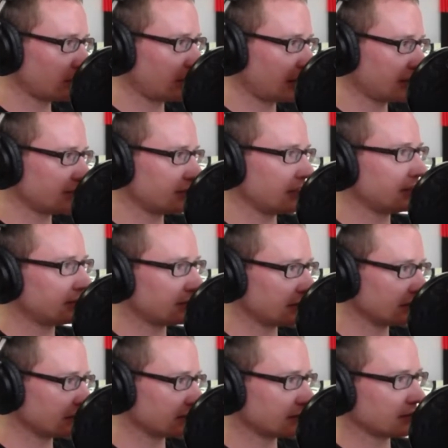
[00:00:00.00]
aged
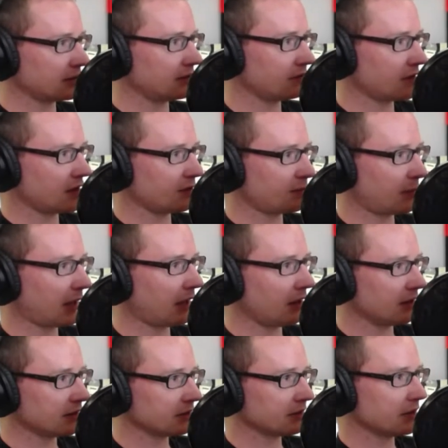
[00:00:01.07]
18 to 65
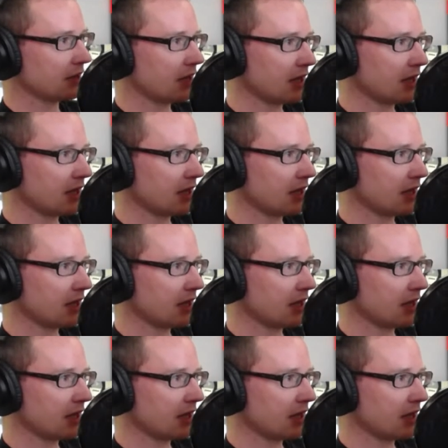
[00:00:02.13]
plus,